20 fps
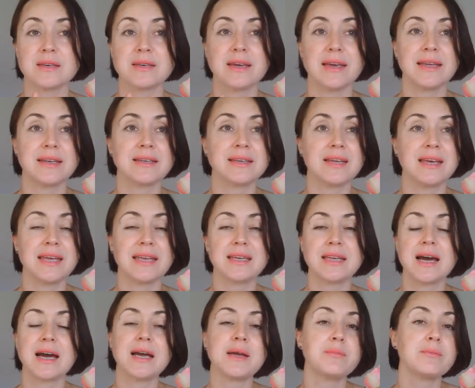and
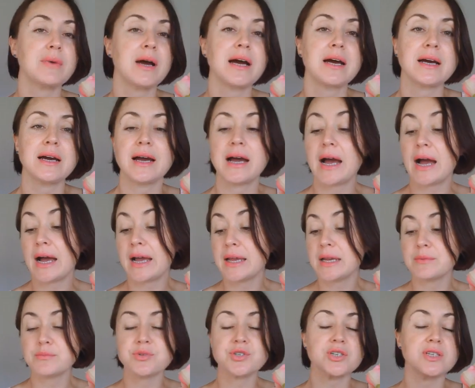I
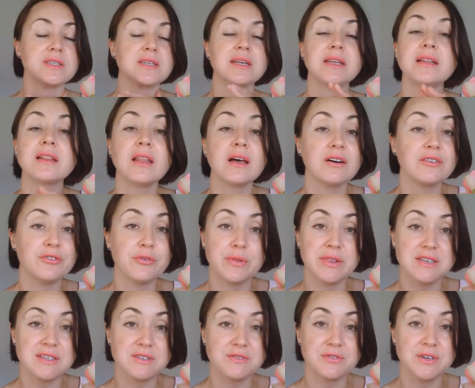am just in love with
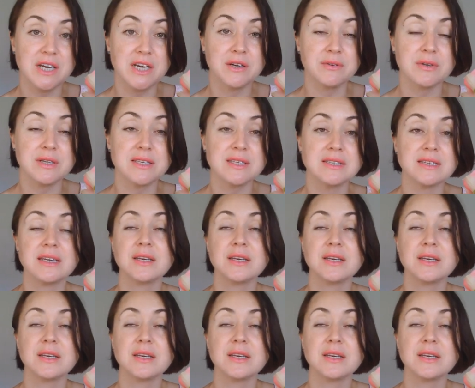this fragrance.